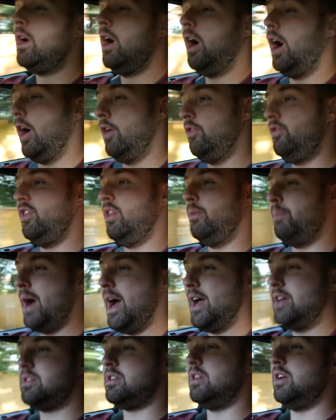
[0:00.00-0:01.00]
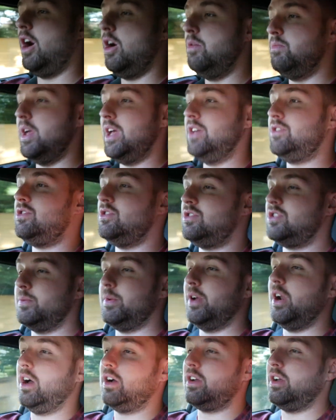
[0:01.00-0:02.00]
hope for the best and hope that it's just
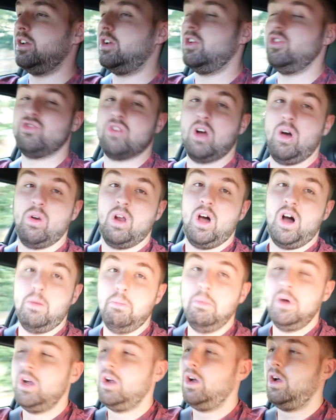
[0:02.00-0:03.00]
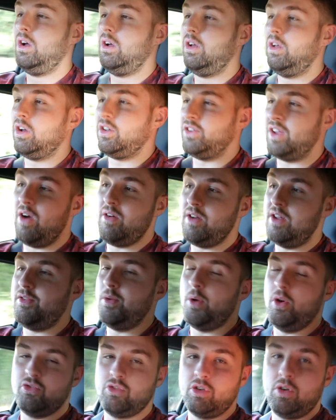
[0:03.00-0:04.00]
something like a control arm, because they're only a few
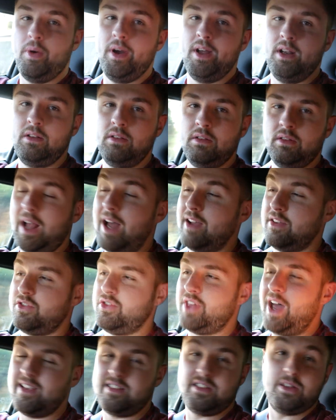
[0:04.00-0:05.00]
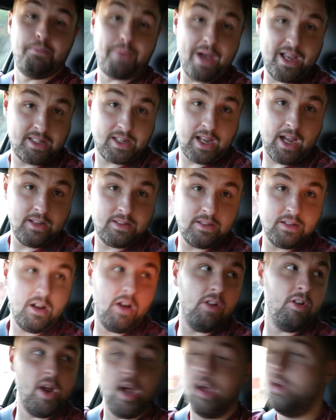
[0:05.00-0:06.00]
£100. And that's the best case
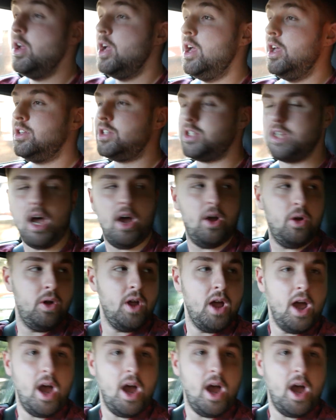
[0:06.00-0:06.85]
scenario. So